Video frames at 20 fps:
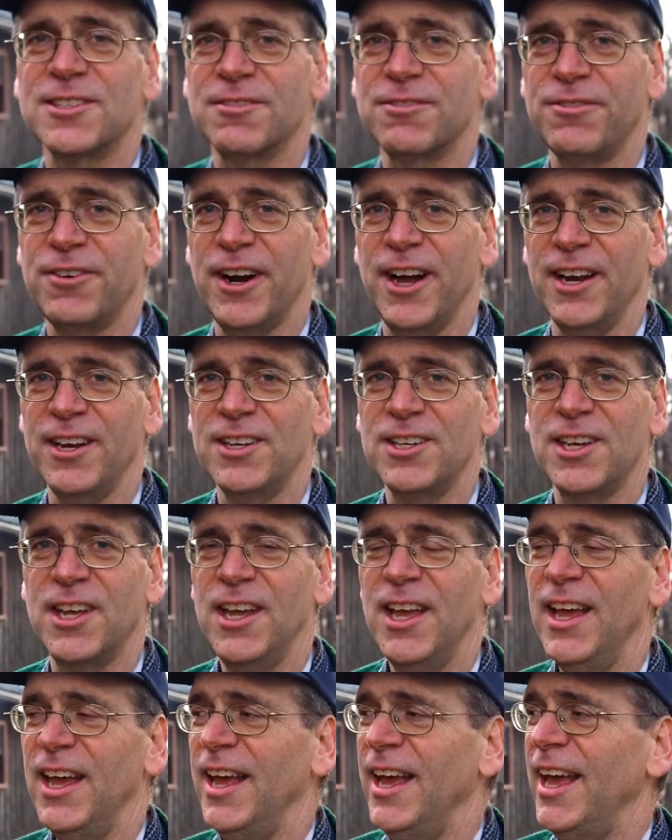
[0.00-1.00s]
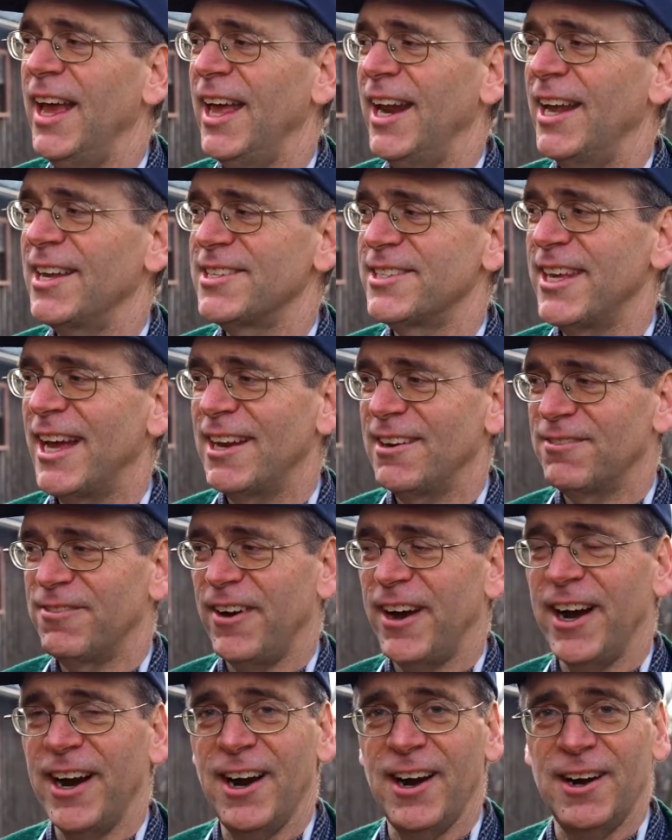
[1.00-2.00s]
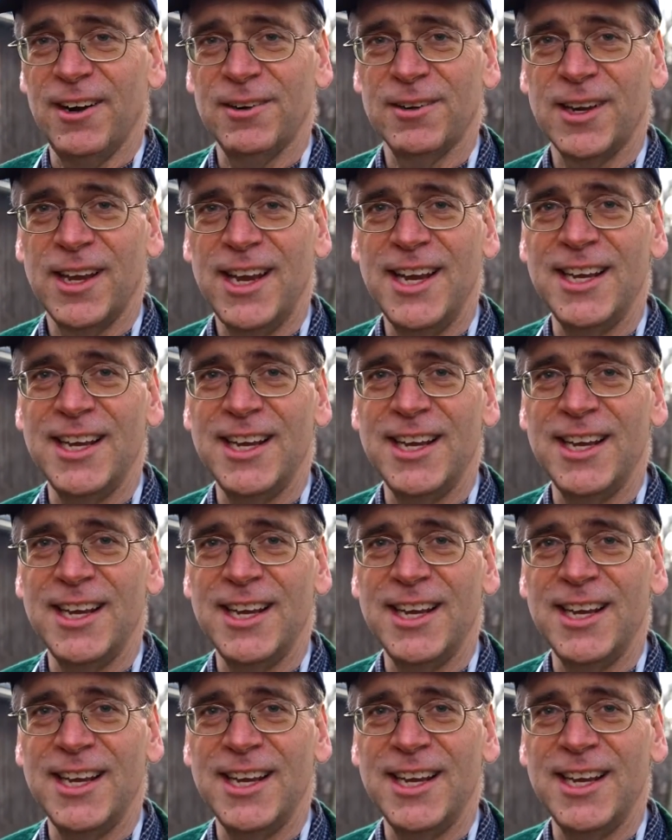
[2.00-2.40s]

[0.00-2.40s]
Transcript: the front. And as that fire